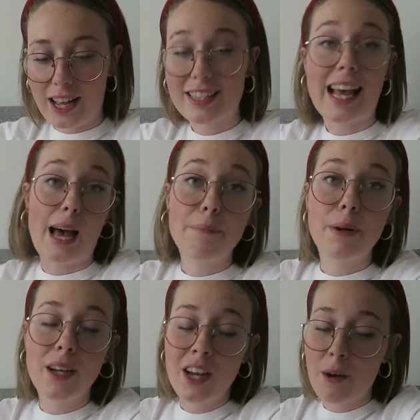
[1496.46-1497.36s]
sap
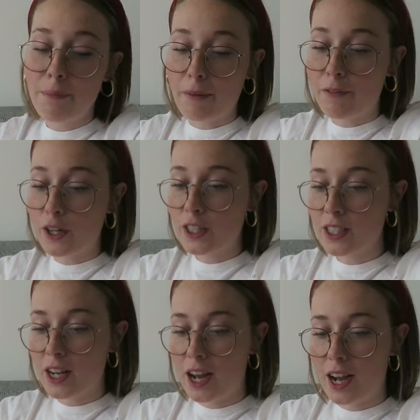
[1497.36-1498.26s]
but
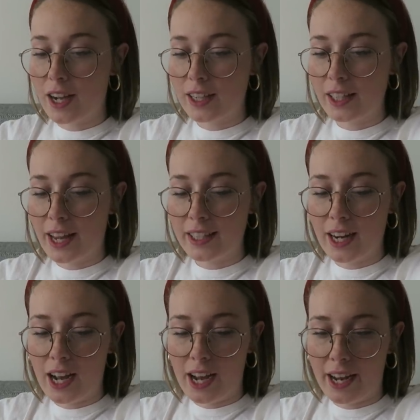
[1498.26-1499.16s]
first, uh, Clay and
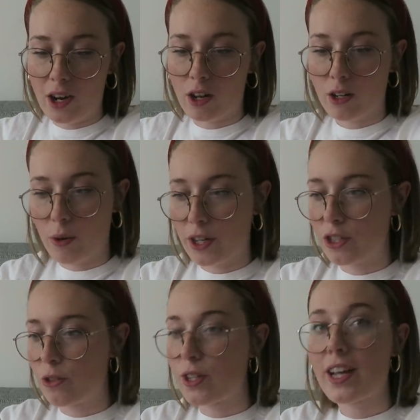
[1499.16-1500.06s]
I are going
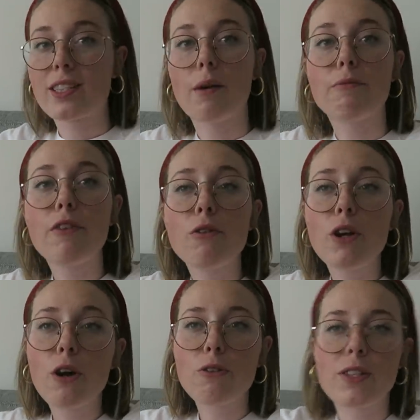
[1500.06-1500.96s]
to take some
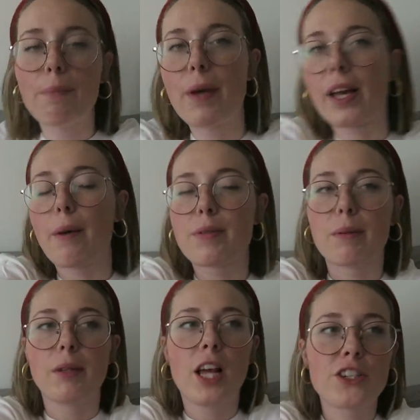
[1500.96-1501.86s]
photos and pick up
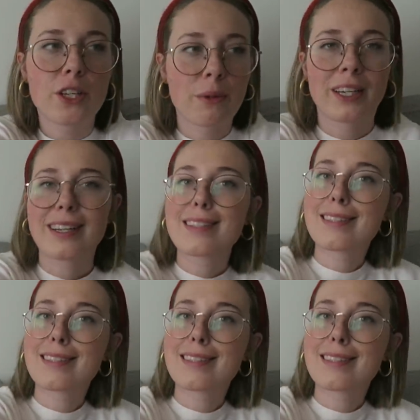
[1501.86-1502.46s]
some lunch. I think we're gonna get